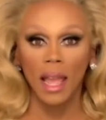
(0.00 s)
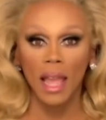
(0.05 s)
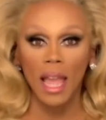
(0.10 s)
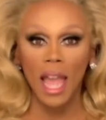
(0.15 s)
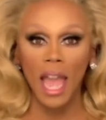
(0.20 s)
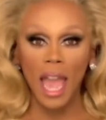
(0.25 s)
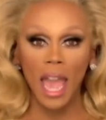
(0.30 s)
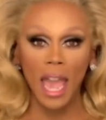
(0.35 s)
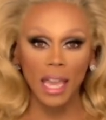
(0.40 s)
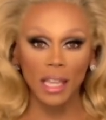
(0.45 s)

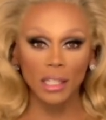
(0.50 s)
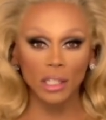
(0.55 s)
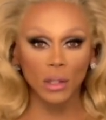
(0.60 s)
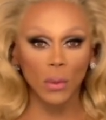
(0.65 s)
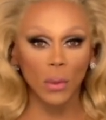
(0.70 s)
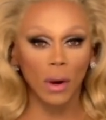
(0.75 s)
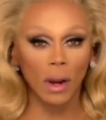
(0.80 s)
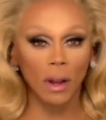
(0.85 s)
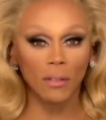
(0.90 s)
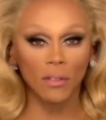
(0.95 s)
Hey,
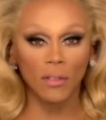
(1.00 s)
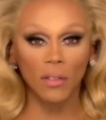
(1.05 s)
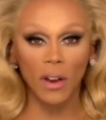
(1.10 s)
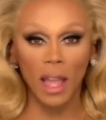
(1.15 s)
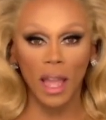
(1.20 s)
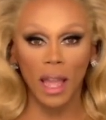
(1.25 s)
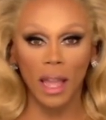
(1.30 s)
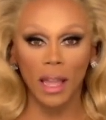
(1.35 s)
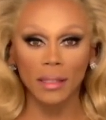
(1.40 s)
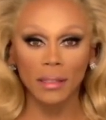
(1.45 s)
squirrel
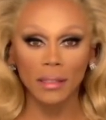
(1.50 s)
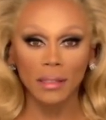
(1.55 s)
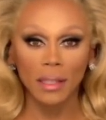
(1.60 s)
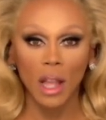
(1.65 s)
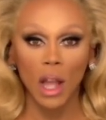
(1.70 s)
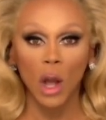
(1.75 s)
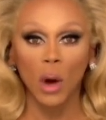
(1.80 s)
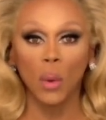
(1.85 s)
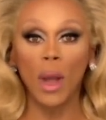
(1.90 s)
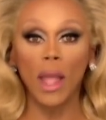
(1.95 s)
friend.
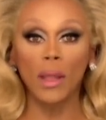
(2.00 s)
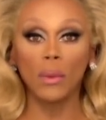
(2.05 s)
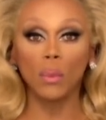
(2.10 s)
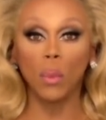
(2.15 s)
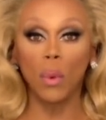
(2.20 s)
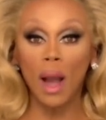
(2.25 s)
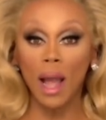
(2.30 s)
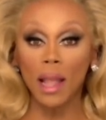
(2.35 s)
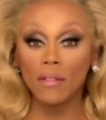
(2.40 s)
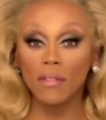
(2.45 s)
When
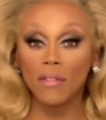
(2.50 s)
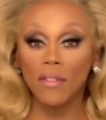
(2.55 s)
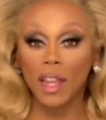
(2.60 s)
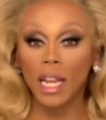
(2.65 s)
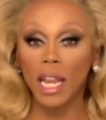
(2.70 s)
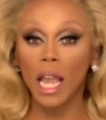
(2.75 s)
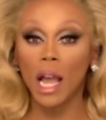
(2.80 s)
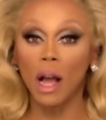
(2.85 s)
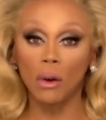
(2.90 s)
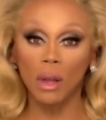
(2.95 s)
one
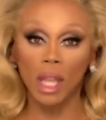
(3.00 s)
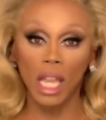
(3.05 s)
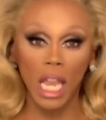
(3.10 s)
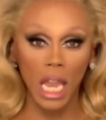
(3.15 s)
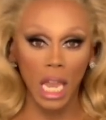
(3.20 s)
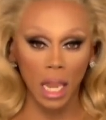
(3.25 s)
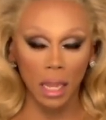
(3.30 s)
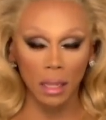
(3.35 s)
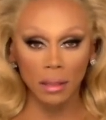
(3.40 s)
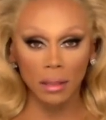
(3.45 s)
video
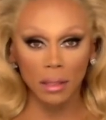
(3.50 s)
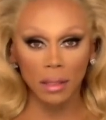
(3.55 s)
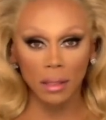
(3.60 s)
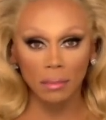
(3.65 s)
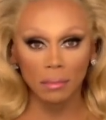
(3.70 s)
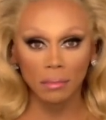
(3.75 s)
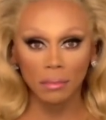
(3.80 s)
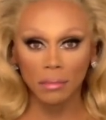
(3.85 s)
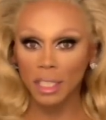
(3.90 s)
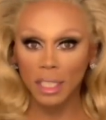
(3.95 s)
ends,
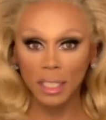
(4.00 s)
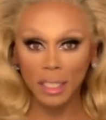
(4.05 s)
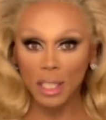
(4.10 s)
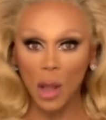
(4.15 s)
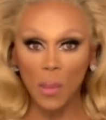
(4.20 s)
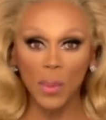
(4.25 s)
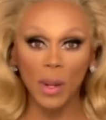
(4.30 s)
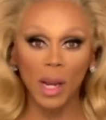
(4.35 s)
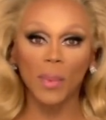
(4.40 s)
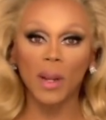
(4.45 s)
just
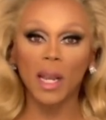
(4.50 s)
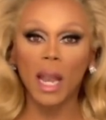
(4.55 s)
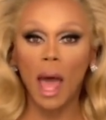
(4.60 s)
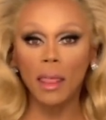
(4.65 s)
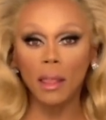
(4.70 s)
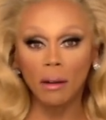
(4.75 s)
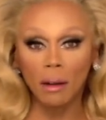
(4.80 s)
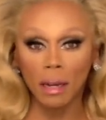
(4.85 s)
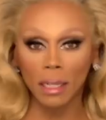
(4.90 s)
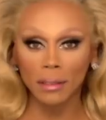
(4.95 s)
open up
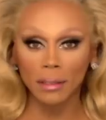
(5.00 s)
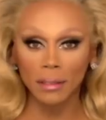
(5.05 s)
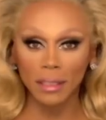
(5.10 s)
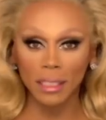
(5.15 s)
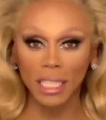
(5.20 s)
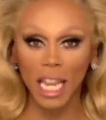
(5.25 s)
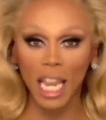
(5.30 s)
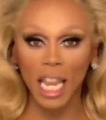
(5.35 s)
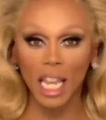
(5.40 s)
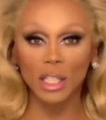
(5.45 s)
another one.
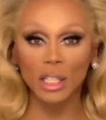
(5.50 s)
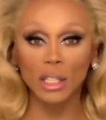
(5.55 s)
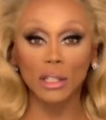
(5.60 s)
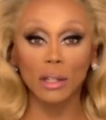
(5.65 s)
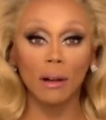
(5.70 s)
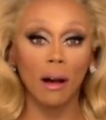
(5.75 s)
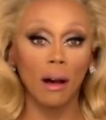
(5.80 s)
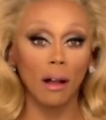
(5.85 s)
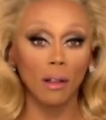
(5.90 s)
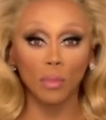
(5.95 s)
It's
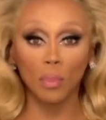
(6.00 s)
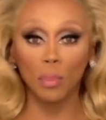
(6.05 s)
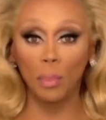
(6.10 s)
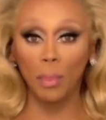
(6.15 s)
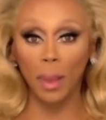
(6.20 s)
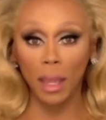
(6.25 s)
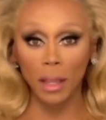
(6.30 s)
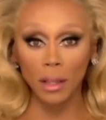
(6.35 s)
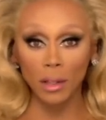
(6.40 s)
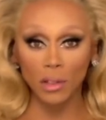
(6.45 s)
called
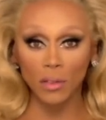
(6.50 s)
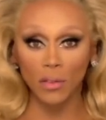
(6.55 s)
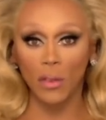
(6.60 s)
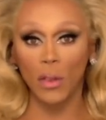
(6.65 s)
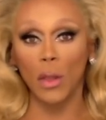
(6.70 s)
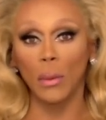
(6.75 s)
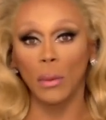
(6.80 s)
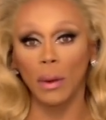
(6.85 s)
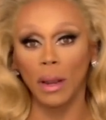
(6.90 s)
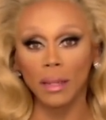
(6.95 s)
binge
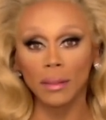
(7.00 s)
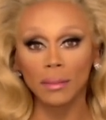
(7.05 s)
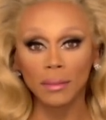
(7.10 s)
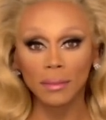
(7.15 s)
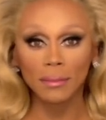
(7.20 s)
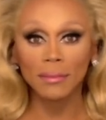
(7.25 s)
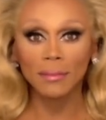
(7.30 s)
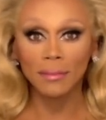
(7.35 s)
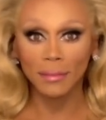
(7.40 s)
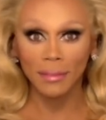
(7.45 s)
viewing.
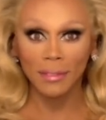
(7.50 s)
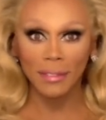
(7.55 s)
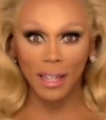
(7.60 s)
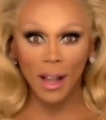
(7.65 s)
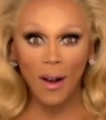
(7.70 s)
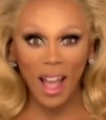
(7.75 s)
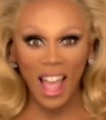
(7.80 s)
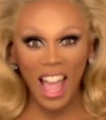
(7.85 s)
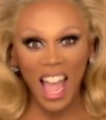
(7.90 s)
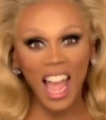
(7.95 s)
Go
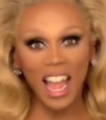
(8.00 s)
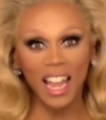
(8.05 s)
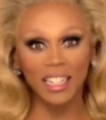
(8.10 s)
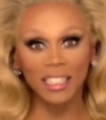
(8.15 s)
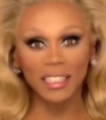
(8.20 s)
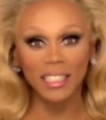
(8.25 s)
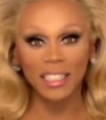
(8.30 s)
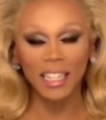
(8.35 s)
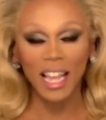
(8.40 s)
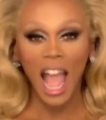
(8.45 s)
ahead.
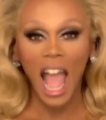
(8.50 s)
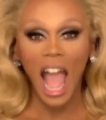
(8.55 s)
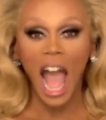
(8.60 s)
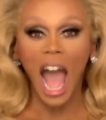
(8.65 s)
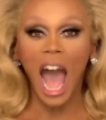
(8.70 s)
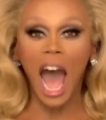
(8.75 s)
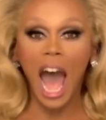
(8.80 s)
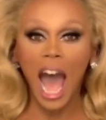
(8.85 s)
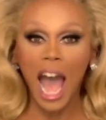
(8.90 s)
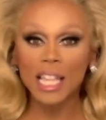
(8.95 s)

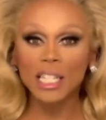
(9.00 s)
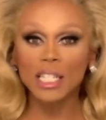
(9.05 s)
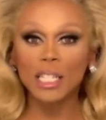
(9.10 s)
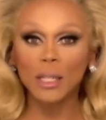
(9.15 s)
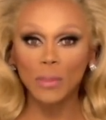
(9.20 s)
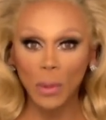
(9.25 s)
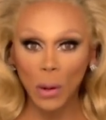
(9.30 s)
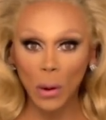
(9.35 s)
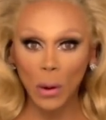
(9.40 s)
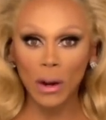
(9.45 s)
I
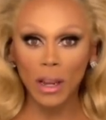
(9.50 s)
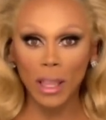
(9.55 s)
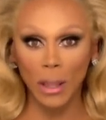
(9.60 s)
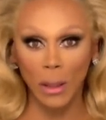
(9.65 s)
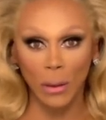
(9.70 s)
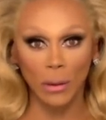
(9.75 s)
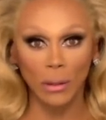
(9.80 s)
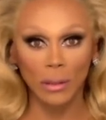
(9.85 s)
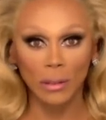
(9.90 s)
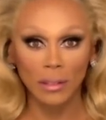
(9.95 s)
support
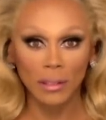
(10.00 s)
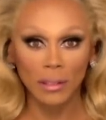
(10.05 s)
you.